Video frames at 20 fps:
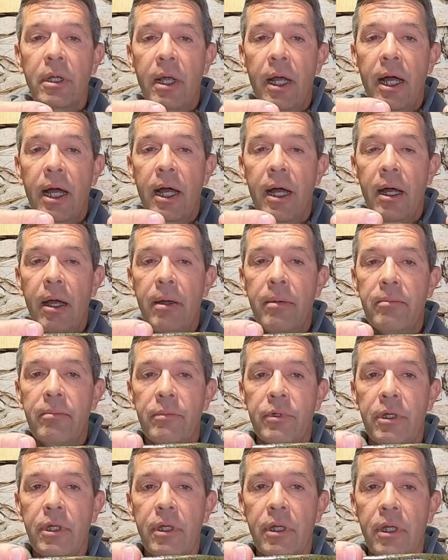Try
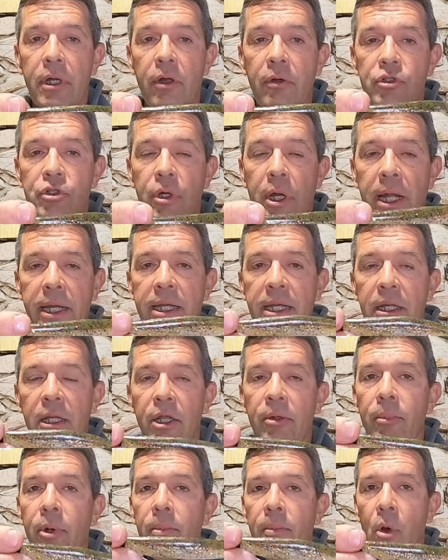to get a
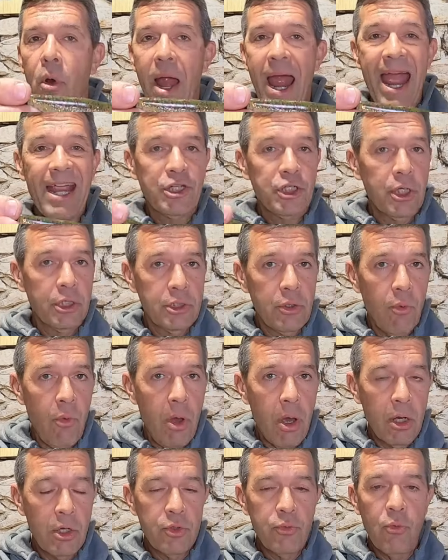little bit more action because the
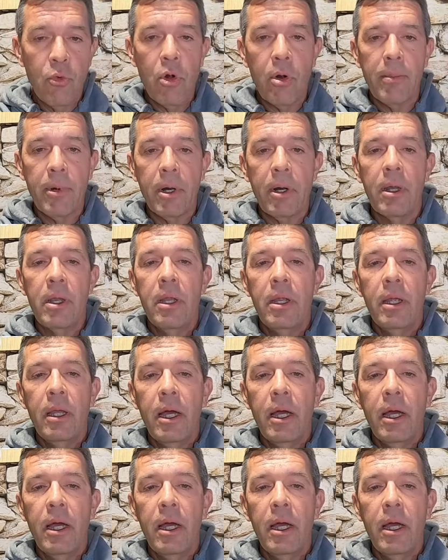water's warmer.